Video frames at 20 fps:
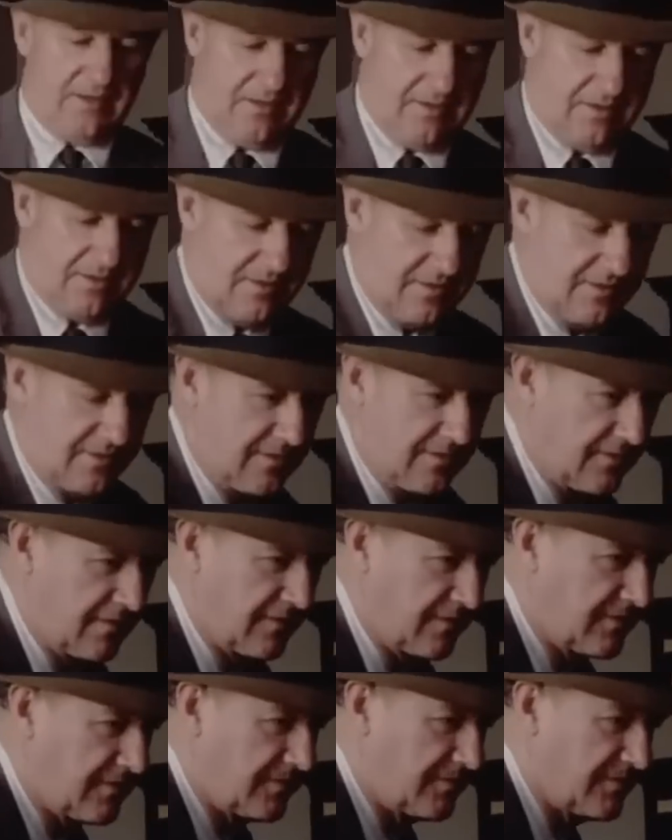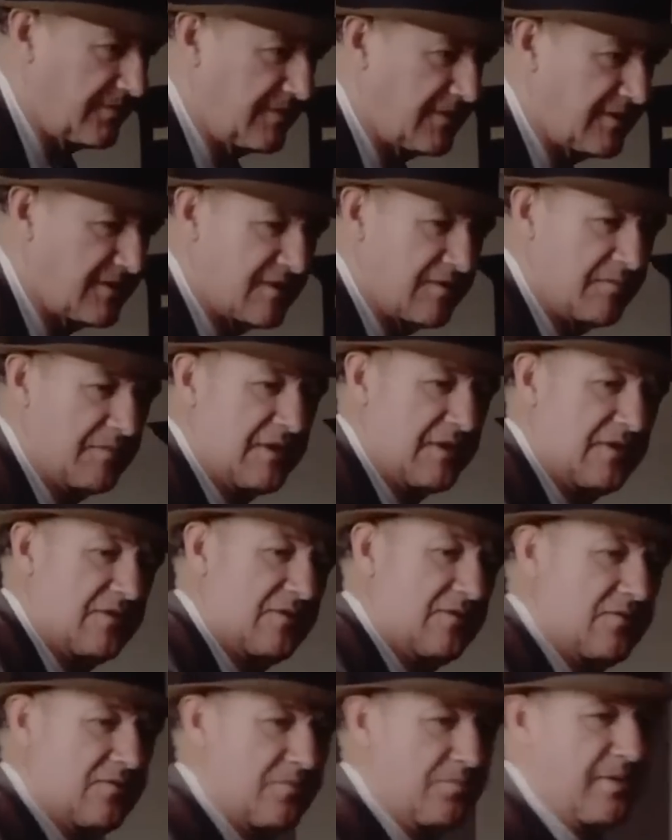an experience that would later
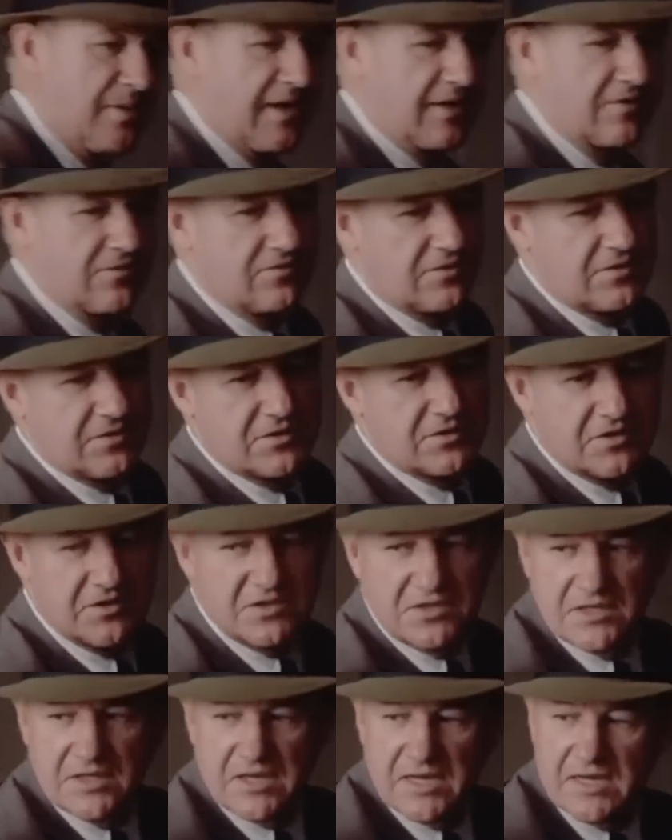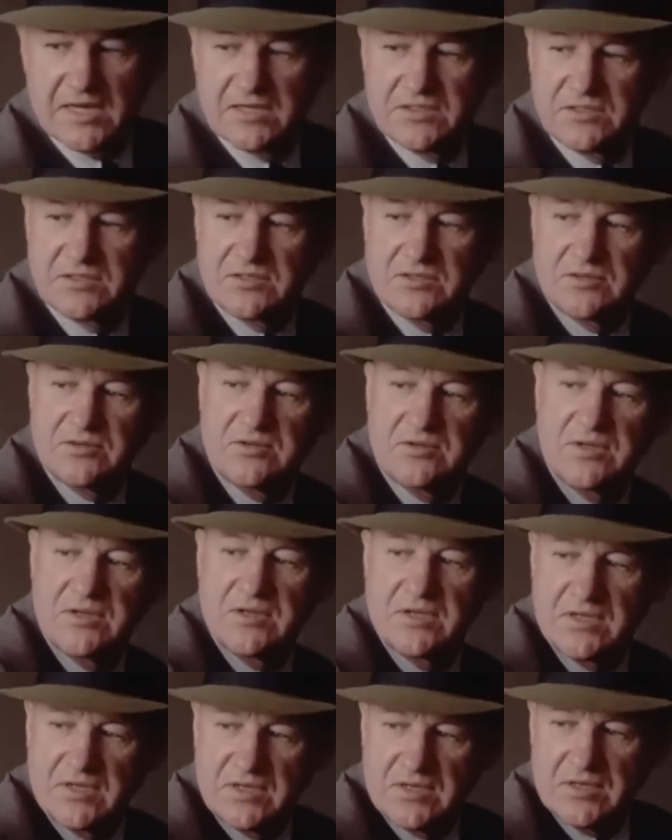shape his disciplined approach to
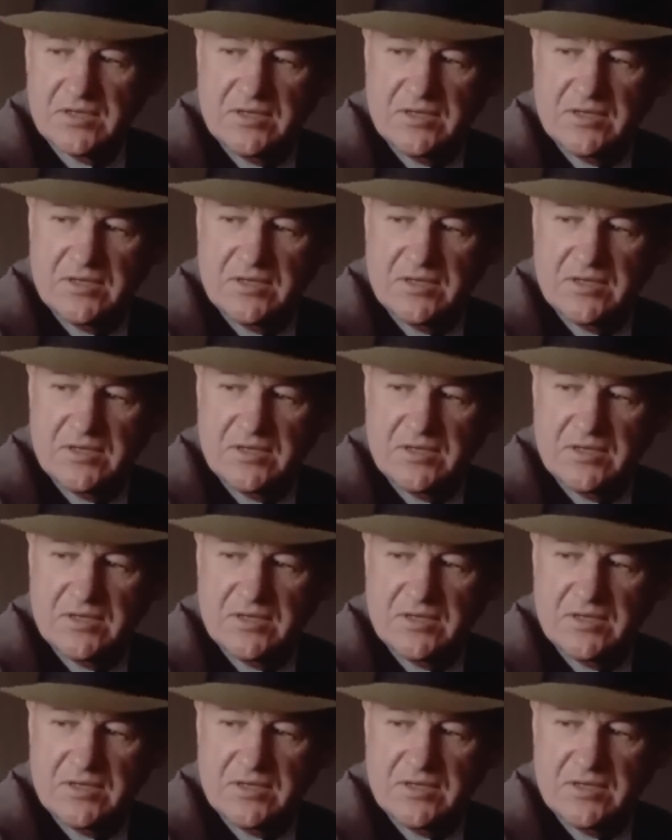acting.